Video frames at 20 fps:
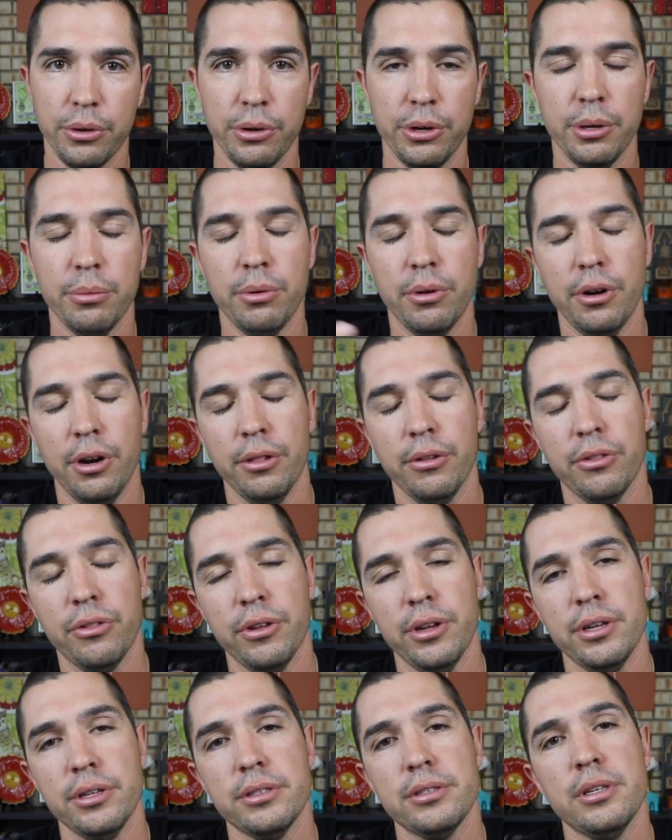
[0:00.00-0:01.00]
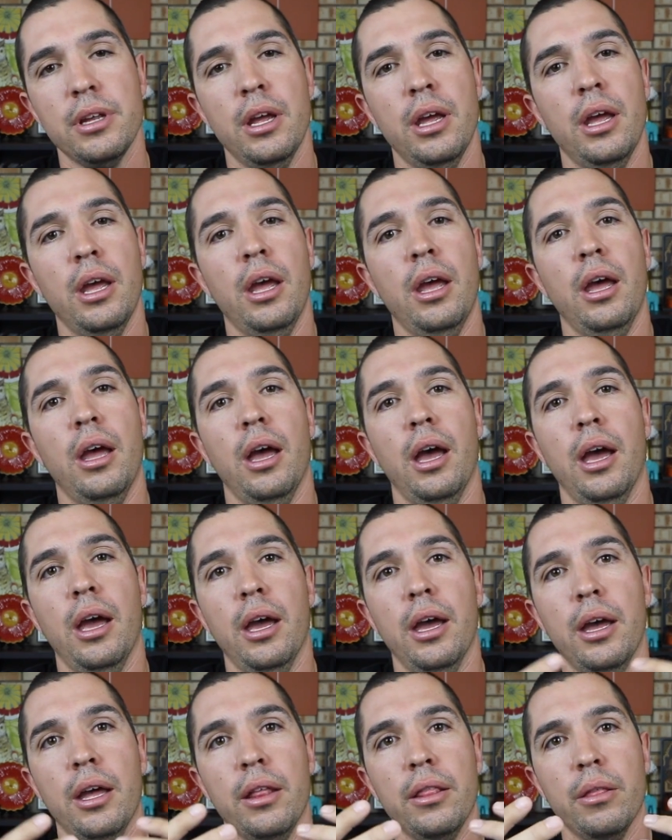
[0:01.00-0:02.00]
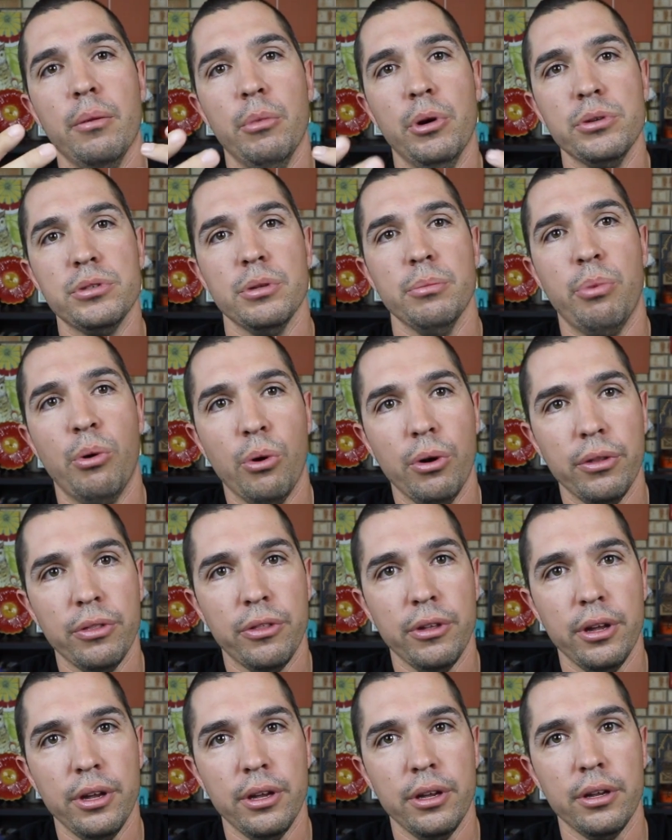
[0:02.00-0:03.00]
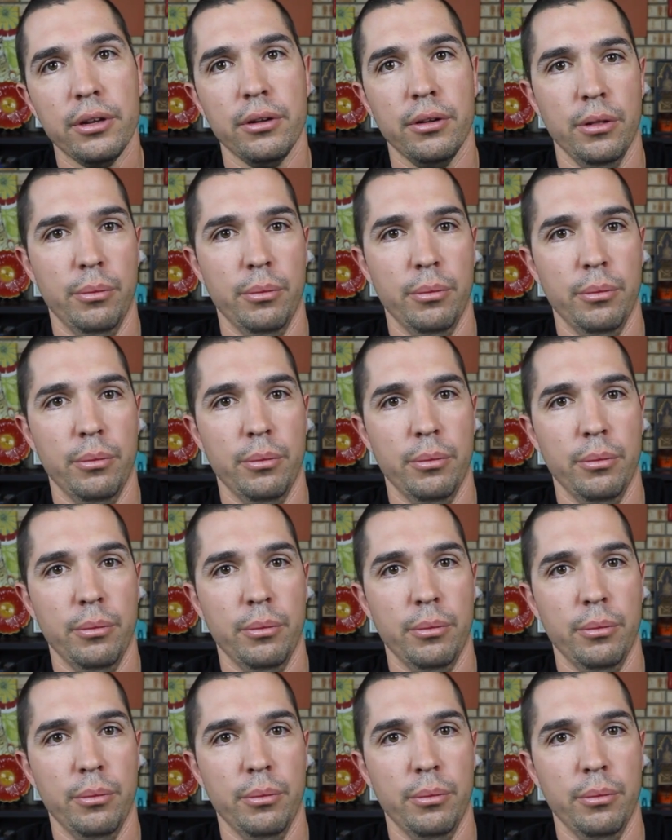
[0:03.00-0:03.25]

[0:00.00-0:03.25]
the grip or other things. And the most important thing,